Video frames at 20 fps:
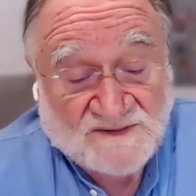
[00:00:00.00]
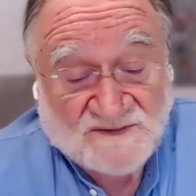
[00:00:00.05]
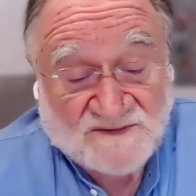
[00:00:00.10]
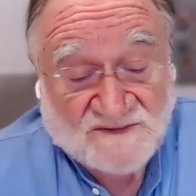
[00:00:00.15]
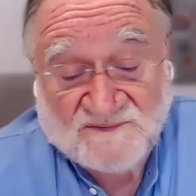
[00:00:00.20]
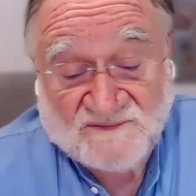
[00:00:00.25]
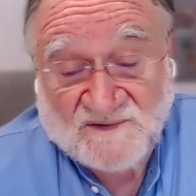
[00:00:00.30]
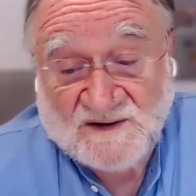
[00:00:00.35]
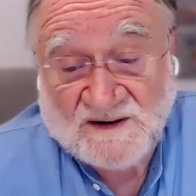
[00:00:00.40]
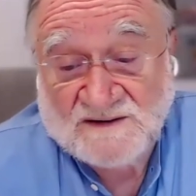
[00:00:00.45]
had
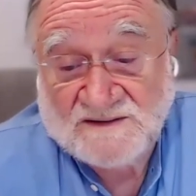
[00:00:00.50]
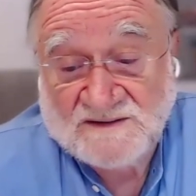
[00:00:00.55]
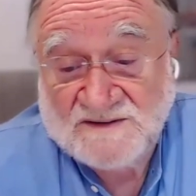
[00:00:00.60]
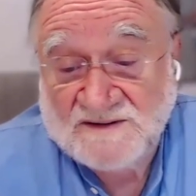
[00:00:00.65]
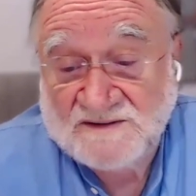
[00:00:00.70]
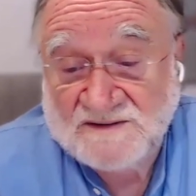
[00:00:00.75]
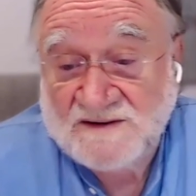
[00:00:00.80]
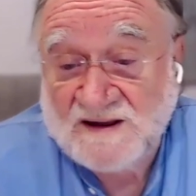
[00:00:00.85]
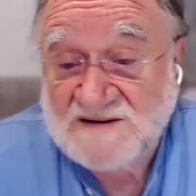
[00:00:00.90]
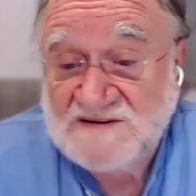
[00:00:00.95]
to
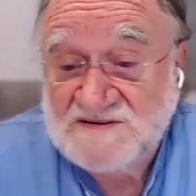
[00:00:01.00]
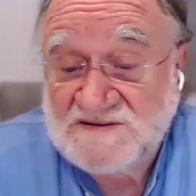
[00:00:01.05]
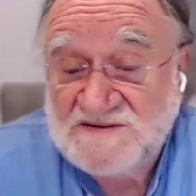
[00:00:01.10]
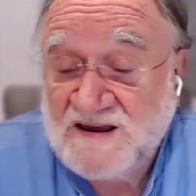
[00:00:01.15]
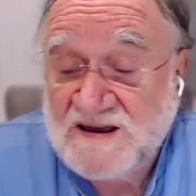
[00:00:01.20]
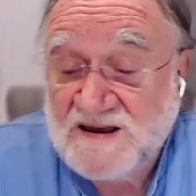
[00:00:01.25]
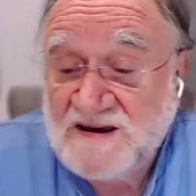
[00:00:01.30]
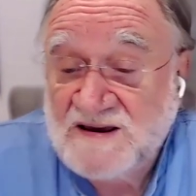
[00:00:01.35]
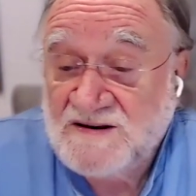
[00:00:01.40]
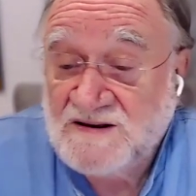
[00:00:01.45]
find a nice
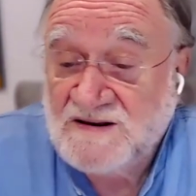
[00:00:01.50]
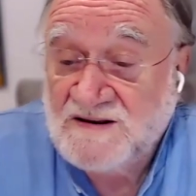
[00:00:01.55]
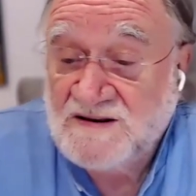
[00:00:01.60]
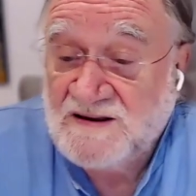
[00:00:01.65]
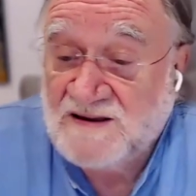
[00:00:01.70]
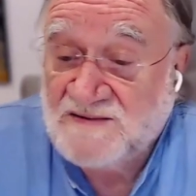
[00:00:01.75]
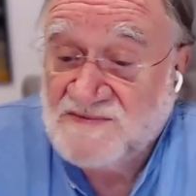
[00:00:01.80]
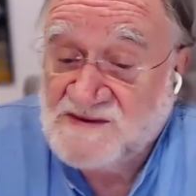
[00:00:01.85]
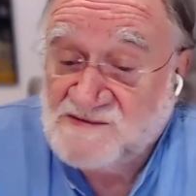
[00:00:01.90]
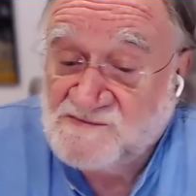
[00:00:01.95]

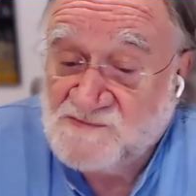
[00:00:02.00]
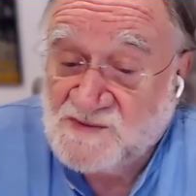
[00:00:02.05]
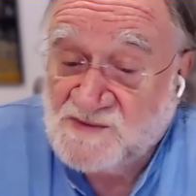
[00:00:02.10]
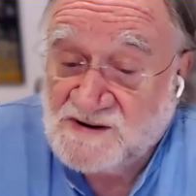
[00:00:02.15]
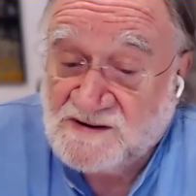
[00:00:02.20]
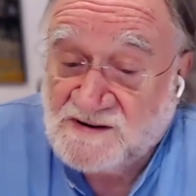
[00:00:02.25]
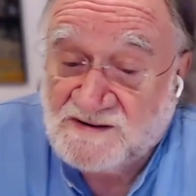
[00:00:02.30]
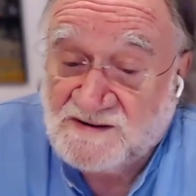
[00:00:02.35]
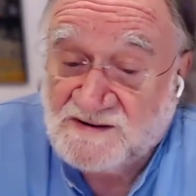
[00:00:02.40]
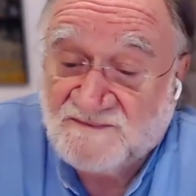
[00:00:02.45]
lady, and then
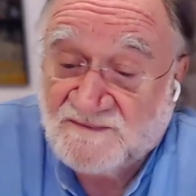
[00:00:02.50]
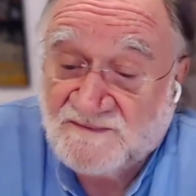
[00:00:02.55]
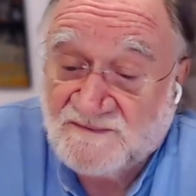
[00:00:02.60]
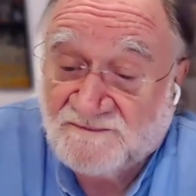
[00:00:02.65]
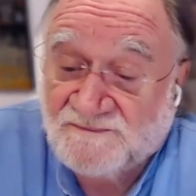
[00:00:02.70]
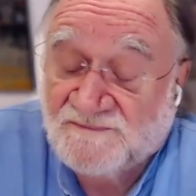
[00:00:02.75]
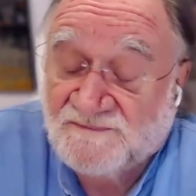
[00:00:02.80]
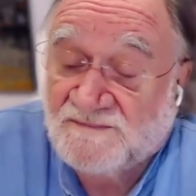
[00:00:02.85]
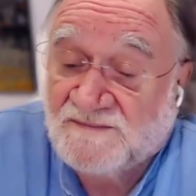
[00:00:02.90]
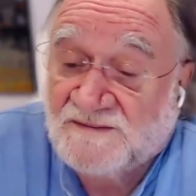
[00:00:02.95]
we
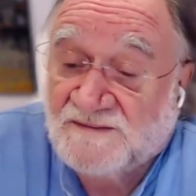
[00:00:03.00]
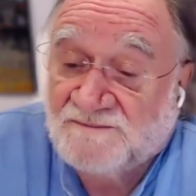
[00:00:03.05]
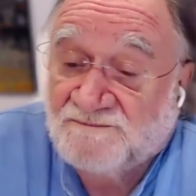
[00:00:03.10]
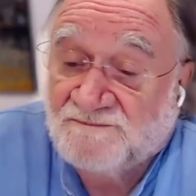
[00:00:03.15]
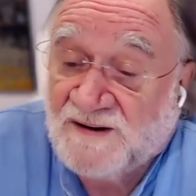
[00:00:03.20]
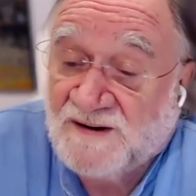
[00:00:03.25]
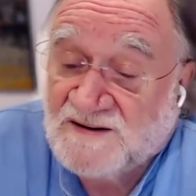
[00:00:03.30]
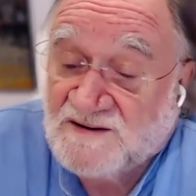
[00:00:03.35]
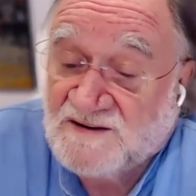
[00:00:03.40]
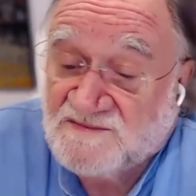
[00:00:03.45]

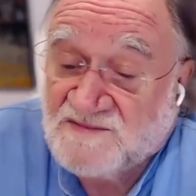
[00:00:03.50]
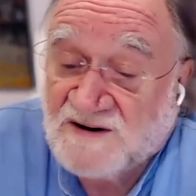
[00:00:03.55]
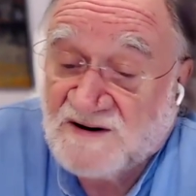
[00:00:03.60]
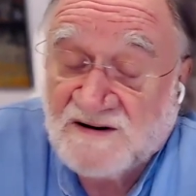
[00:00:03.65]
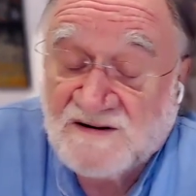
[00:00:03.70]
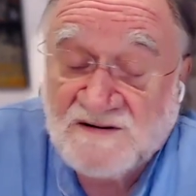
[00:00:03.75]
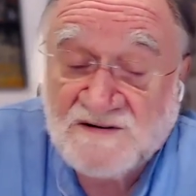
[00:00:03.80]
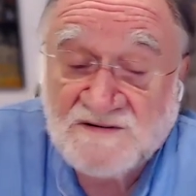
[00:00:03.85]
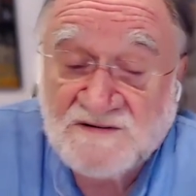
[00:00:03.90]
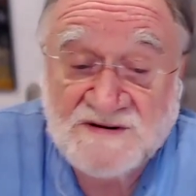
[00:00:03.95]
played
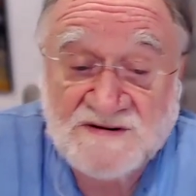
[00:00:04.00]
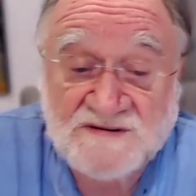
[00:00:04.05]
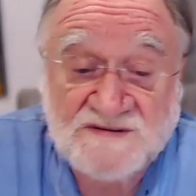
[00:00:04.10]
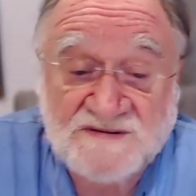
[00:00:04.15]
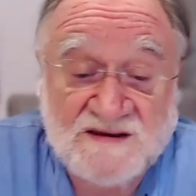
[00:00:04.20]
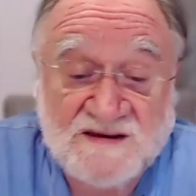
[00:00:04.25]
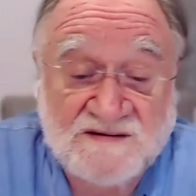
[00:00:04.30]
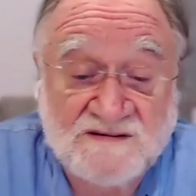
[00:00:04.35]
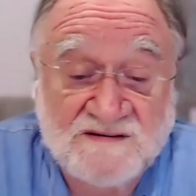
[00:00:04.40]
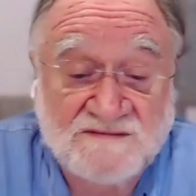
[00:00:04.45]
around, and
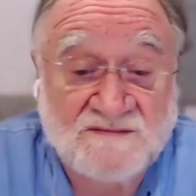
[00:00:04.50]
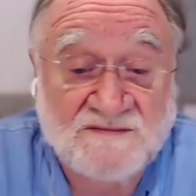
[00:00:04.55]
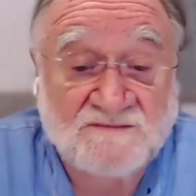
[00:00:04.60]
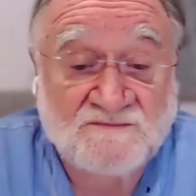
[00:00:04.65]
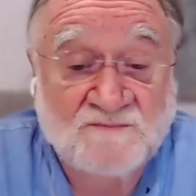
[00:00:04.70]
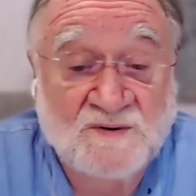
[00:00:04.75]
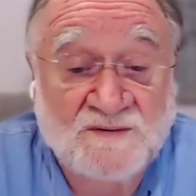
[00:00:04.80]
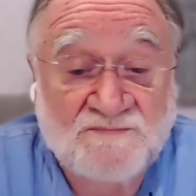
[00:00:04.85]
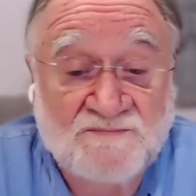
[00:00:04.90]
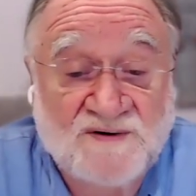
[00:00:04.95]
then
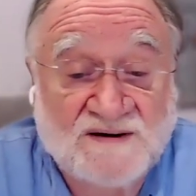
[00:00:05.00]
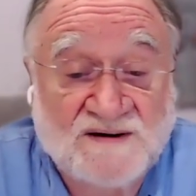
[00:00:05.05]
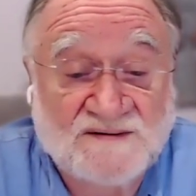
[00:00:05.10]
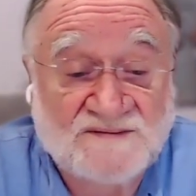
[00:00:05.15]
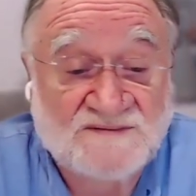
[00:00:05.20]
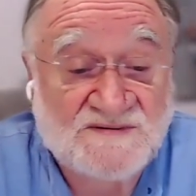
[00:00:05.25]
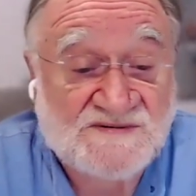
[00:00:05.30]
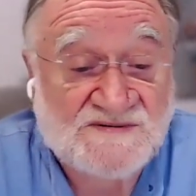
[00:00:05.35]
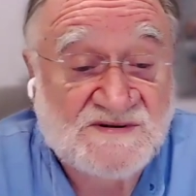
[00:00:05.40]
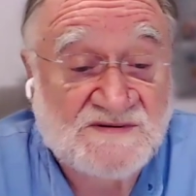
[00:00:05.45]
we
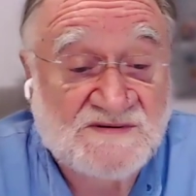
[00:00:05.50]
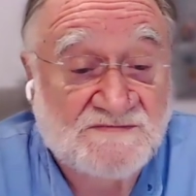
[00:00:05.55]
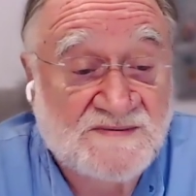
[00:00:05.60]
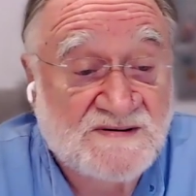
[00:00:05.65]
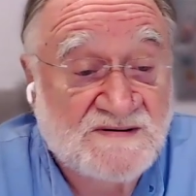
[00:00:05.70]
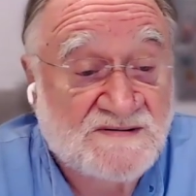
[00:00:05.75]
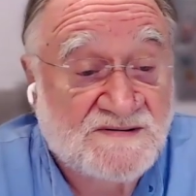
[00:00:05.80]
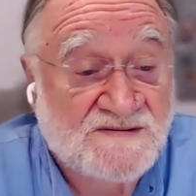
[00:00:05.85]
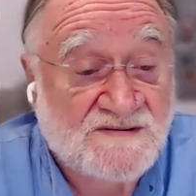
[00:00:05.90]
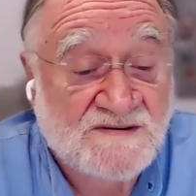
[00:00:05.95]
practiced a
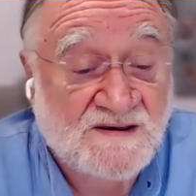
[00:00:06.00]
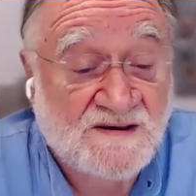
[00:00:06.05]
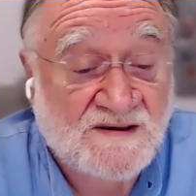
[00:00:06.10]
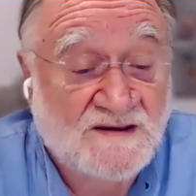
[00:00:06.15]
bit.